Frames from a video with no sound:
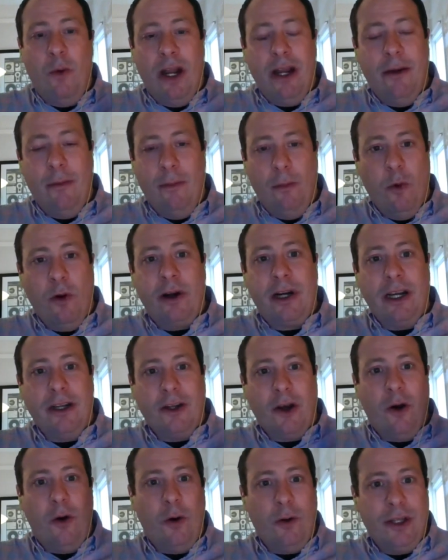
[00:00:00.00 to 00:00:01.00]
when a work is
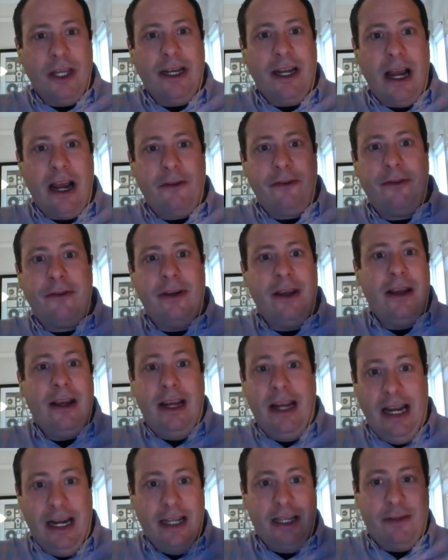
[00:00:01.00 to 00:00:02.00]
old enough,
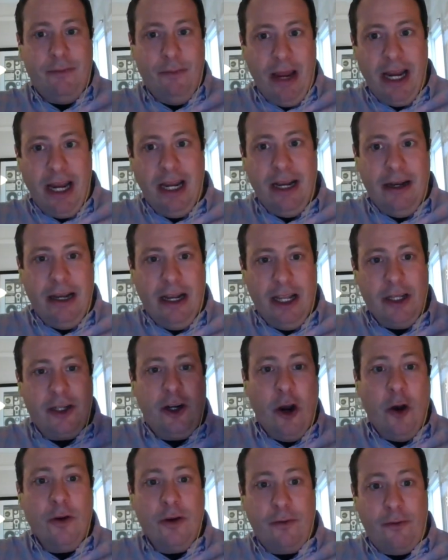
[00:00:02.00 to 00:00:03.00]
it is made, it
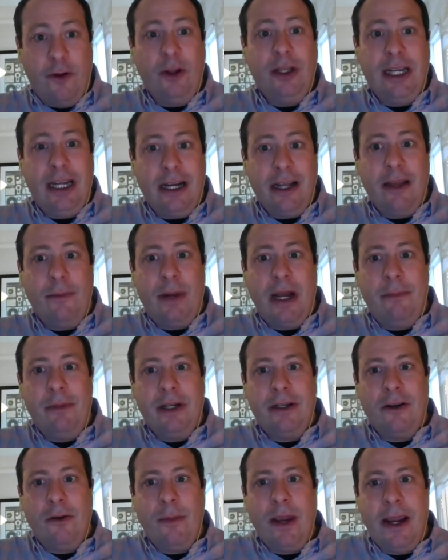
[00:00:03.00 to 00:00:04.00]
goes fully into the
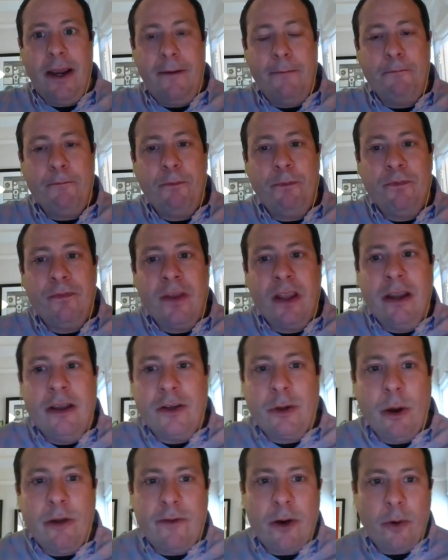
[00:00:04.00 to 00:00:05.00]
public domain.
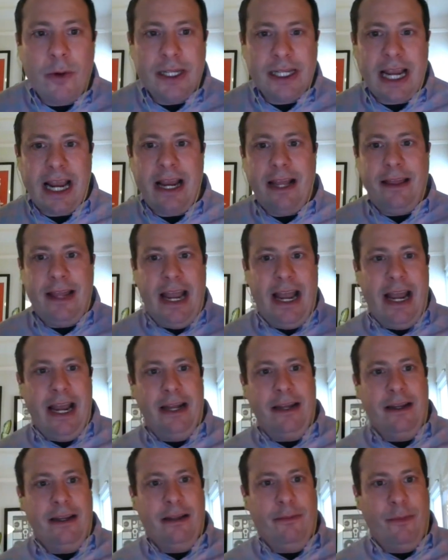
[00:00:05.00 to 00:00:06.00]
So we've always had
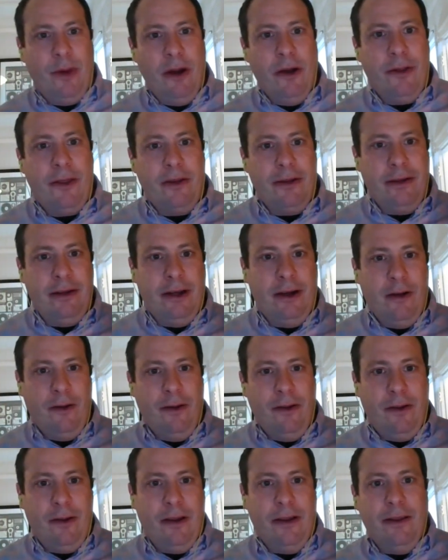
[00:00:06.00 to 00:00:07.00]
that both, you know,
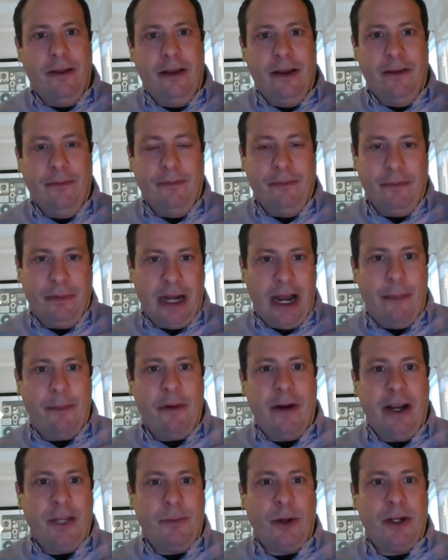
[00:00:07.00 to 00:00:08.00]
the, the
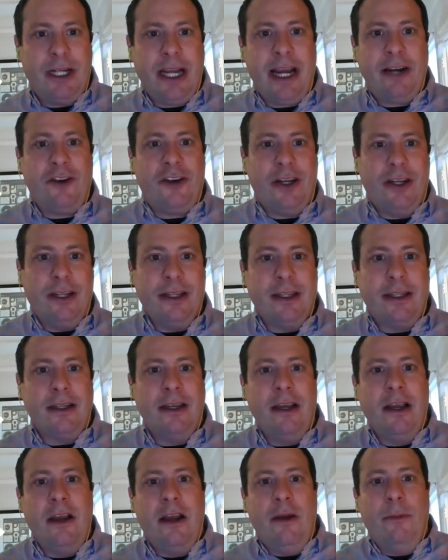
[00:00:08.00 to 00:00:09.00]
copyrights protections,
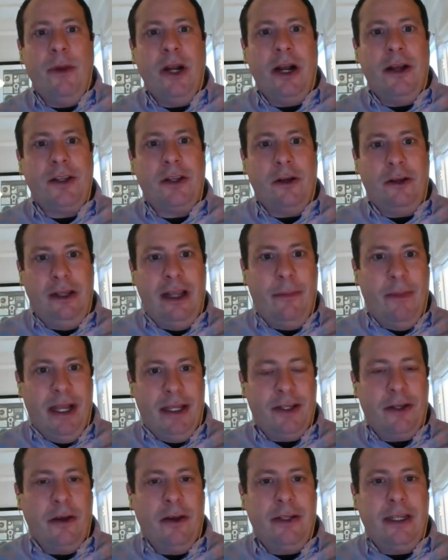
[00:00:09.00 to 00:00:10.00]
but also
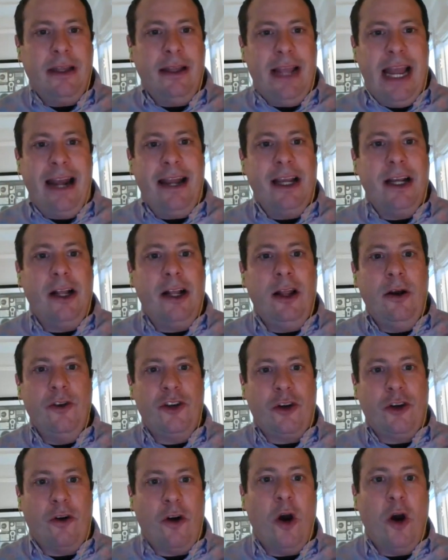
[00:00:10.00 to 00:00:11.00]
limits. So that, that
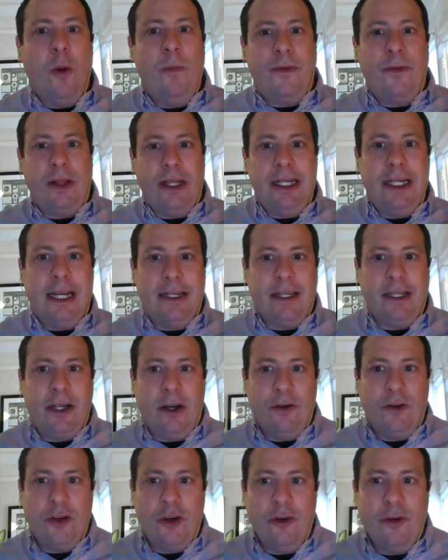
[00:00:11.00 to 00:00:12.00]
enclosure hopefully doesn't go
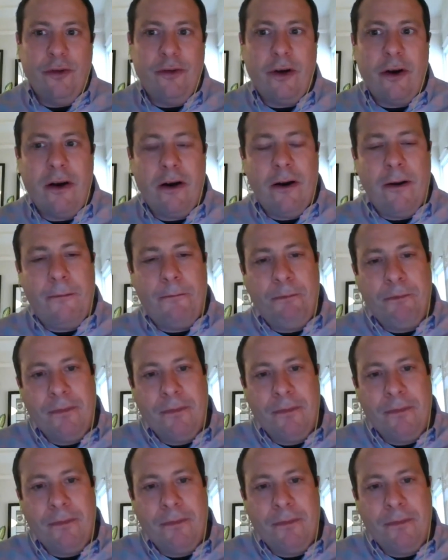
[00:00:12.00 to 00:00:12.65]
too far.